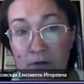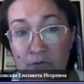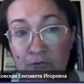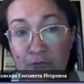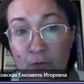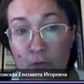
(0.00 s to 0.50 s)

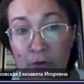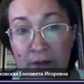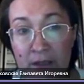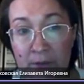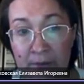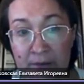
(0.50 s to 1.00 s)
4
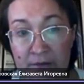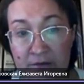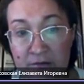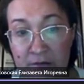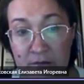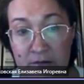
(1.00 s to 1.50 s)

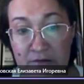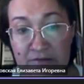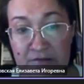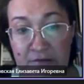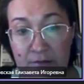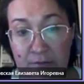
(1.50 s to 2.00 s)
elements in
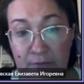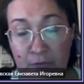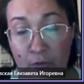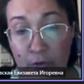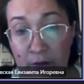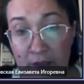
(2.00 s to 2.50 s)
this
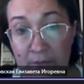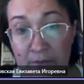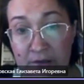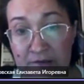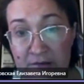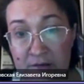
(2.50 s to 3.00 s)

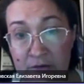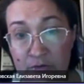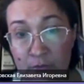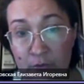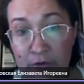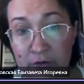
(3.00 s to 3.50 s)

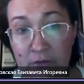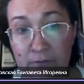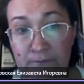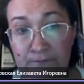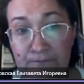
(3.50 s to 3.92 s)
model,